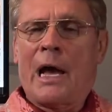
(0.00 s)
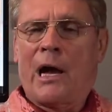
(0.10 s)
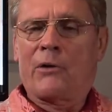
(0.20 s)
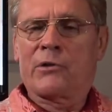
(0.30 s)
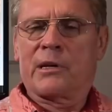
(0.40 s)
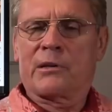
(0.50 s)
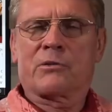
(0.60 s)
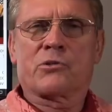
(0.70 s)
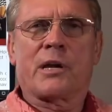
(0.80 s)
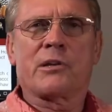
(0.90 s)
How did it
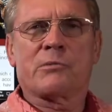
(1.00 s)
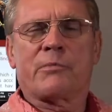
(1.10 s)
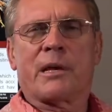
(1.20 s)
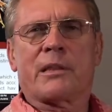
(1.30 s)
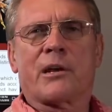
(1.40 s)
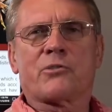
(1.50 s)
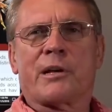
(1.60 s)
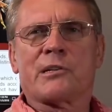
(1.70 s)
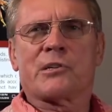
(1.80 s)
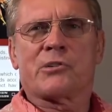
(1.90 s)
change, make that
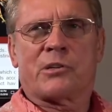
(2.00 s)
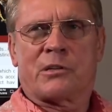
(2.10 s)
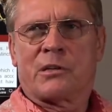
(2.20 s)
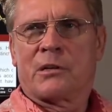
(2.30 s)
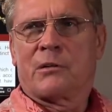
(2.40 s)
transition